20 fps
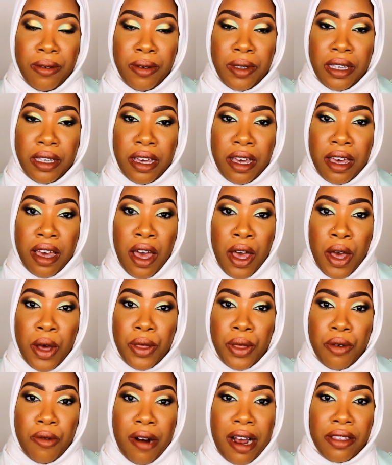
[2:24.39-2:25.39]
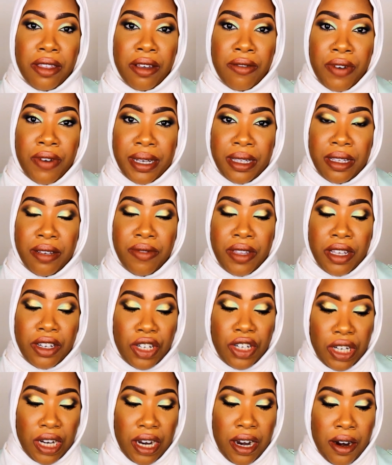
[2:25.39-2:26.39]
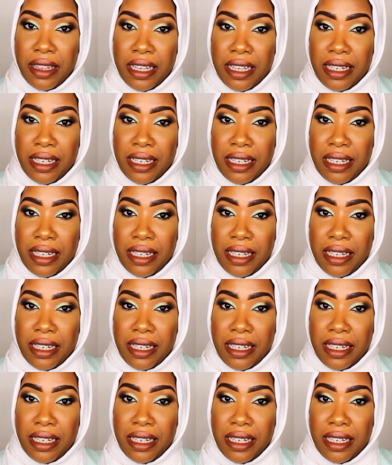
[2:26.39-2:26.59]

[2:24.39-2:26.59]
using throughout the rest of this year.